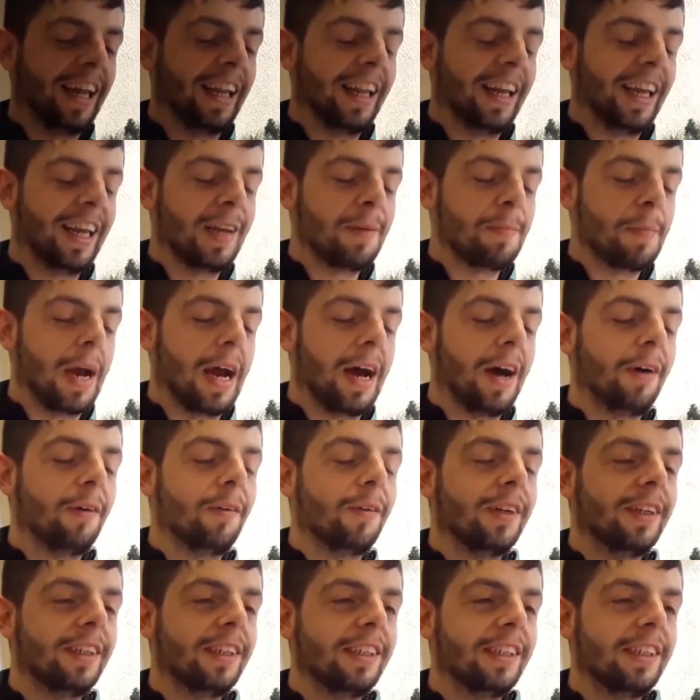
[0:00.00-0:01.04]

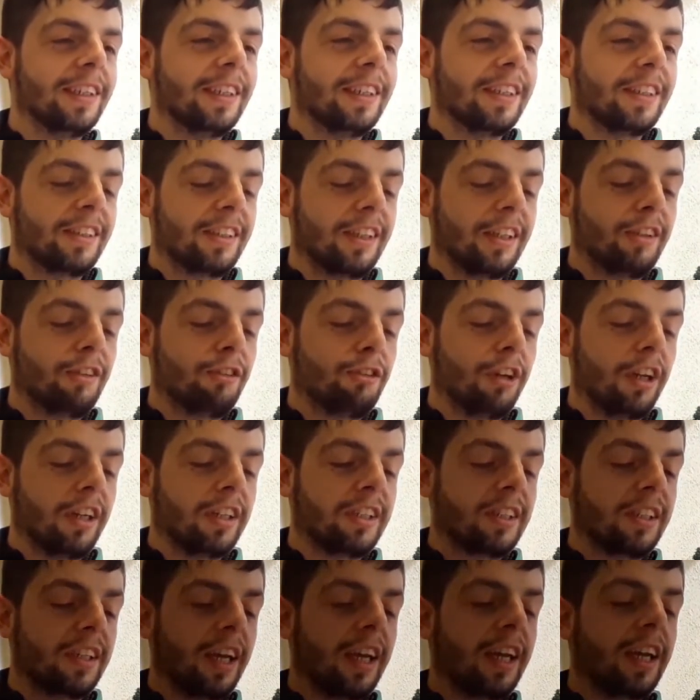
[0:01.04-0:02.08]
email
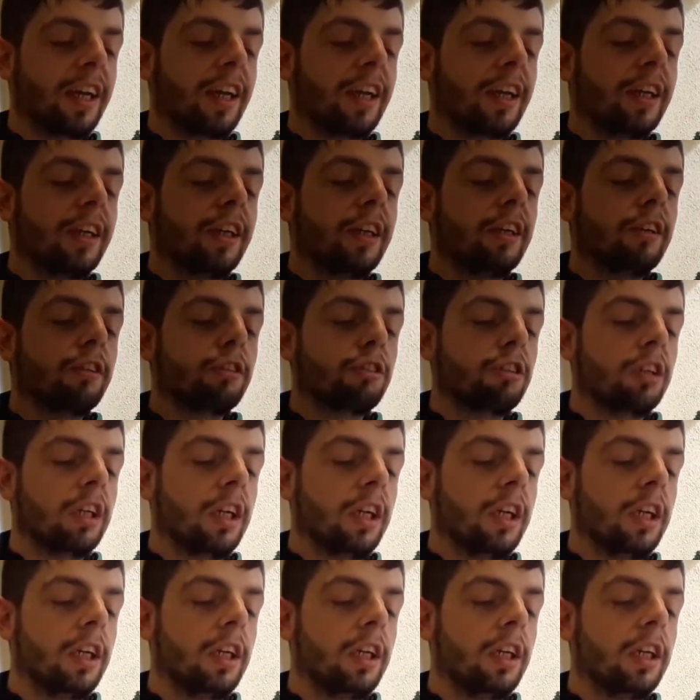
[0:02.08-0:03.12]
suggesting
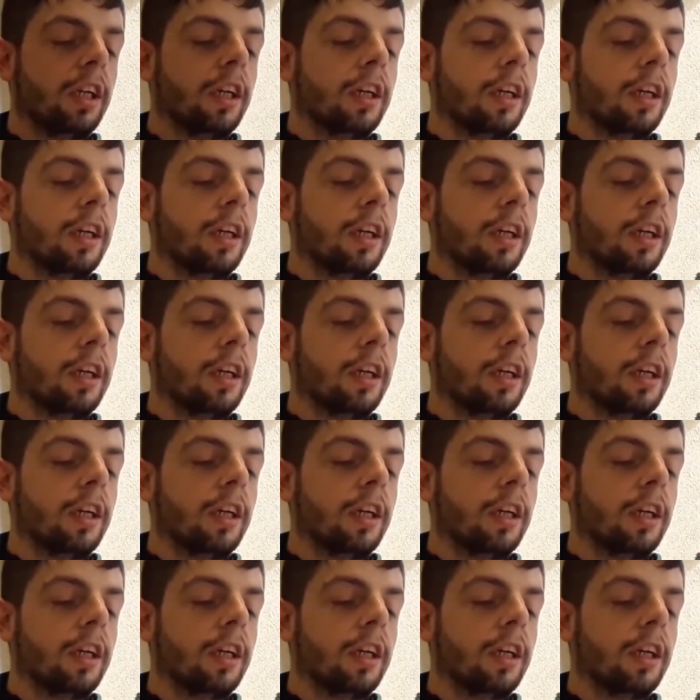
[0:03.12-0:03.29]
she